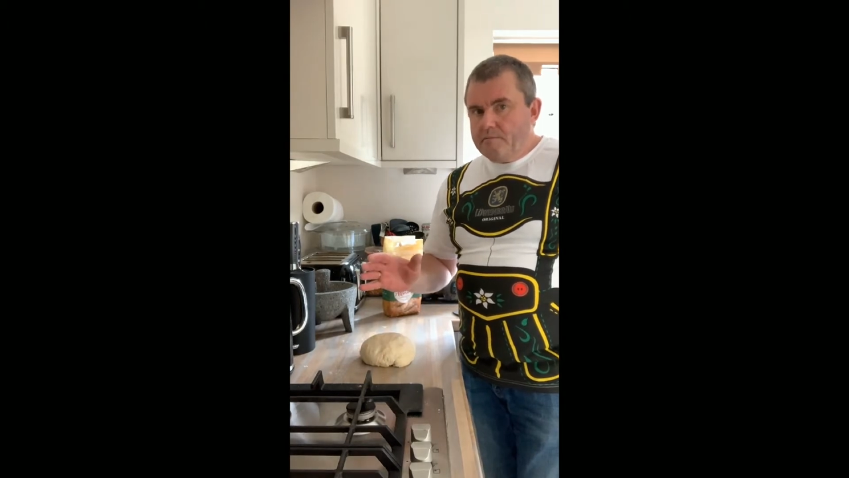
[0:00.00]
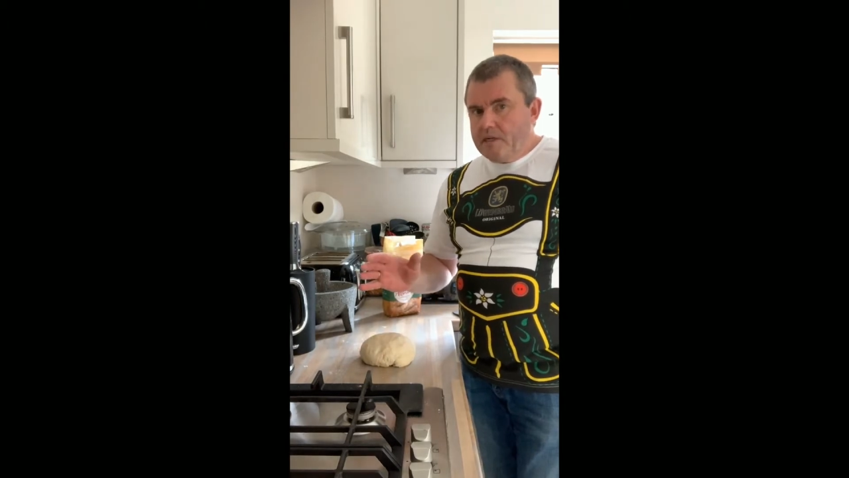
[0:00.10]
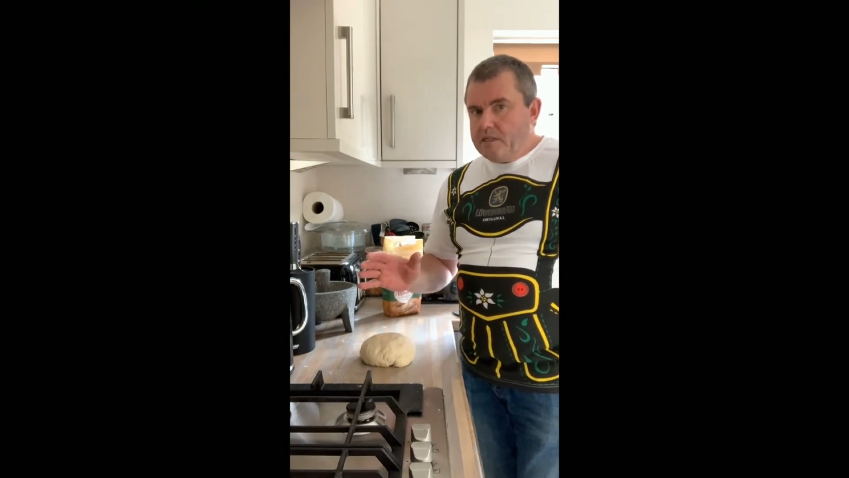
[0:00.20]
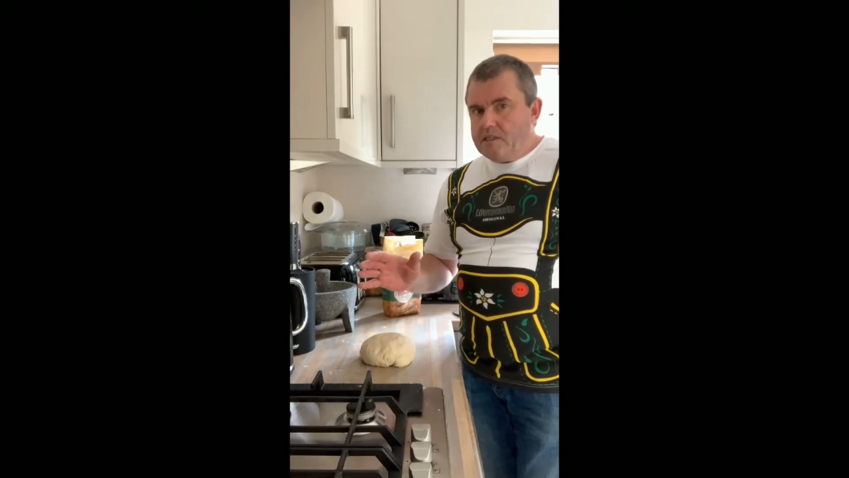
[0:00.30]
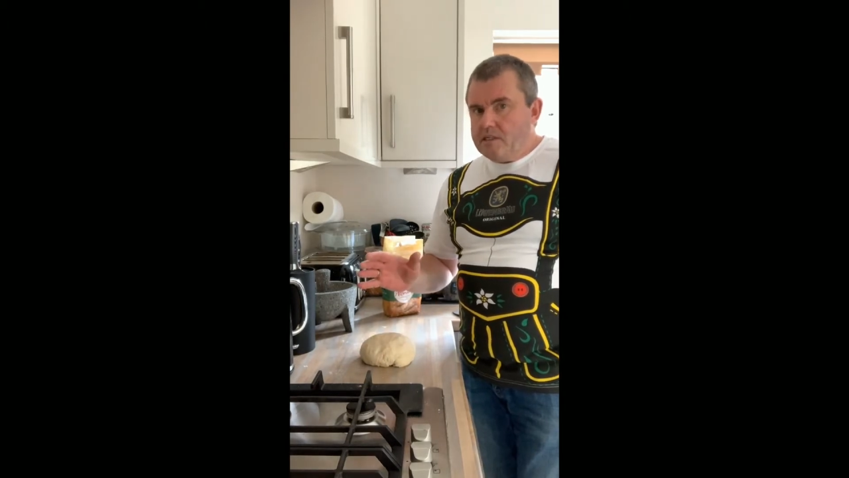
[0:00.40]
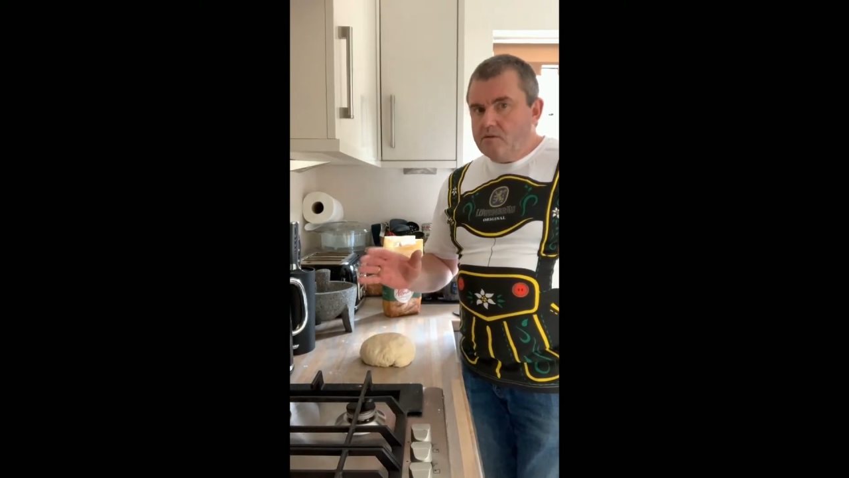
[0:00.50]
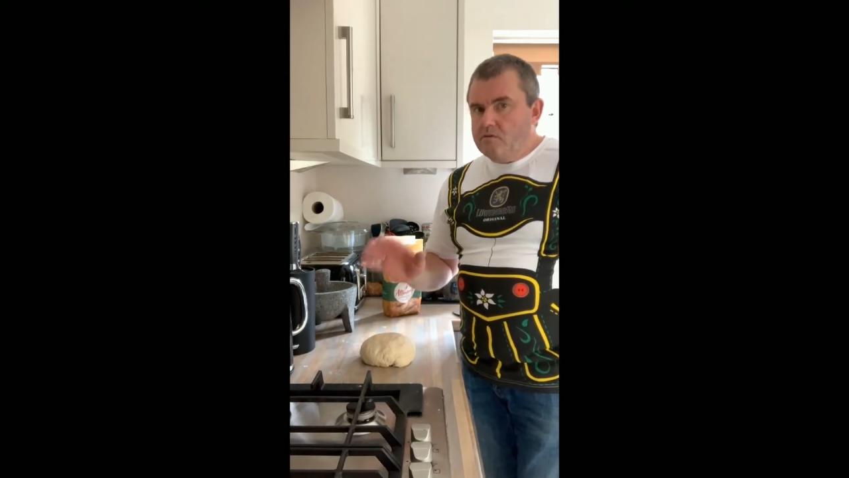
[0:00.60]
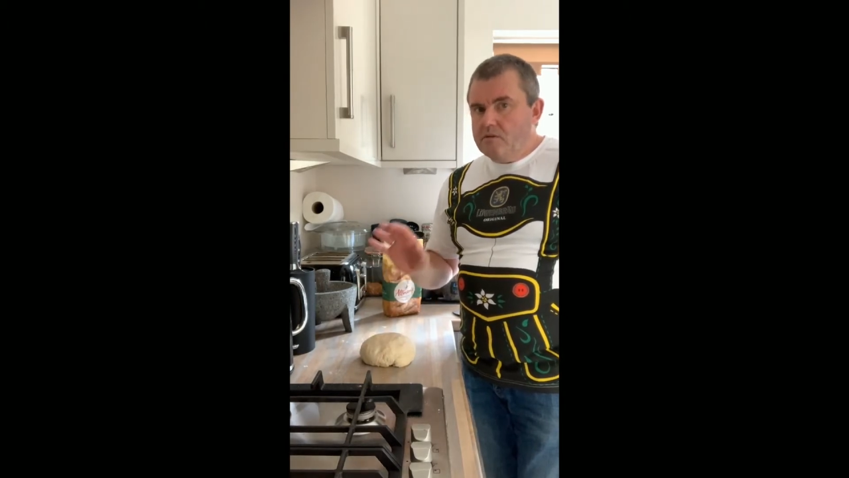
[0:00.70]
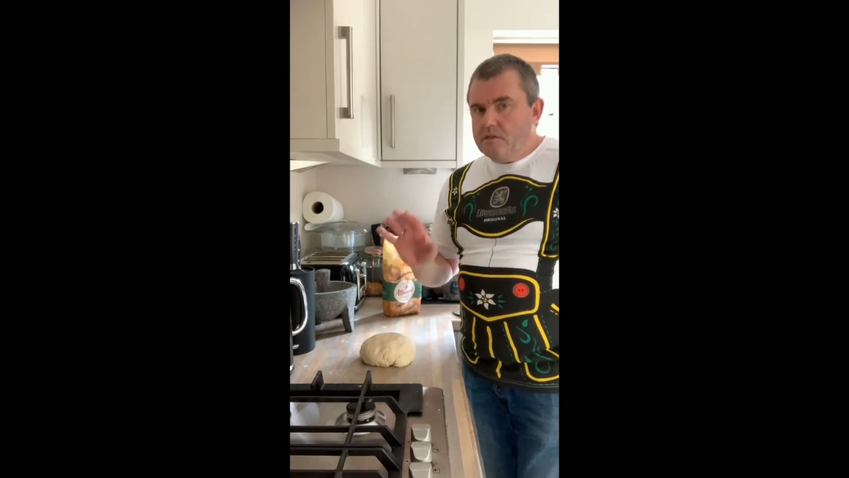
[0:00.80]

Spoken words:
he's still